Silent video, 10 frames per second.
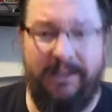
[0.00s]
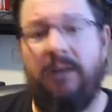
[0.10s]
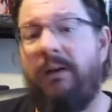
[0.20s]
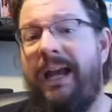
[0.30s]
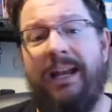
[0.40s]

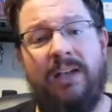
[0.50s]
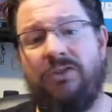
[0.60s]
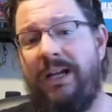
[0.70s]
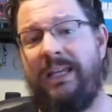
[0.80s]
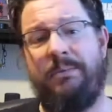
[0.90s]
All right, I'll
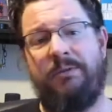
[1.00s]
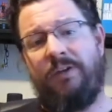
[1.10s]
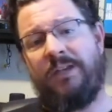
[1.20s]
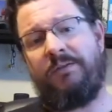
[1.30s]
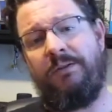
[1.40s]
try to keep it
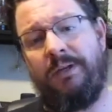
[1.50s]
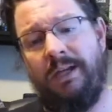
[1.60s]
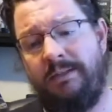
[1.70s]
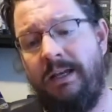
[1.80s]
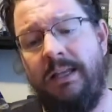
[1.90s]
fresh for you
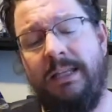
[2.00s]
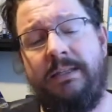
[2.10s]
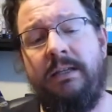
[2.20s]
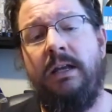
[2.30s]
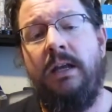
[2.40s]
guys.
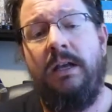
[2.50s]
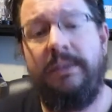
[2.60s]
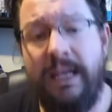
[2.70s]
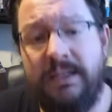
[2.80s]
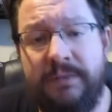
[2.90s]
Listen,
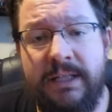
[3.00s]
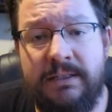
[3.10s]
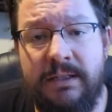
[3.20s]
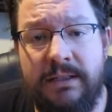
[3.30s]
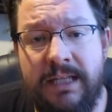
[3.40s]
thanks for
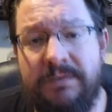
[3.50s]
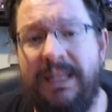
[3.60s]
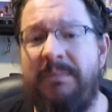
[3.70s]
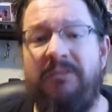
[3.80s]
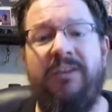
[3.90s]
listening. Thanks for
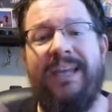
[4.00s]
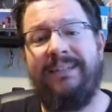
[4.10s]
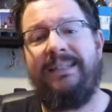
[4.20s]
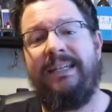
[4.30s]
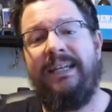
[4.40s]
letting me
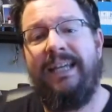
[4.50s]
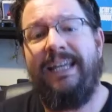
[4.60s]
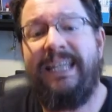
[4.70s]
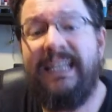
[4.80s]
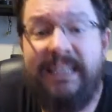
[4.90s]
vent.
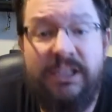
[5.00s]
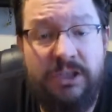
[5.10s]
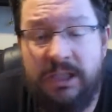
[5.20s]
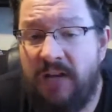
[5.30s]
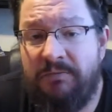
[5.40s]
Get this
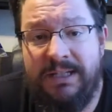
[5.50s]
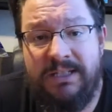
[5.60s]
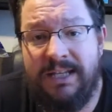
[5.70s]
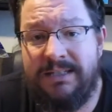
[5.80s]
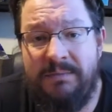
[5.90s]
shit off my
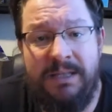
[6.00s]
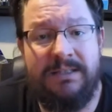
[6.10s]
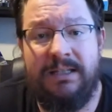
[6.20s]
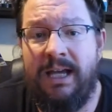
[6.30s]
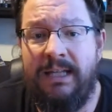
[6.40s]
chest. It means
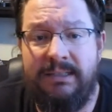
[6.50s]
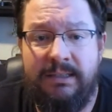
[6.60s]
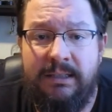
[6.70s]
a lot.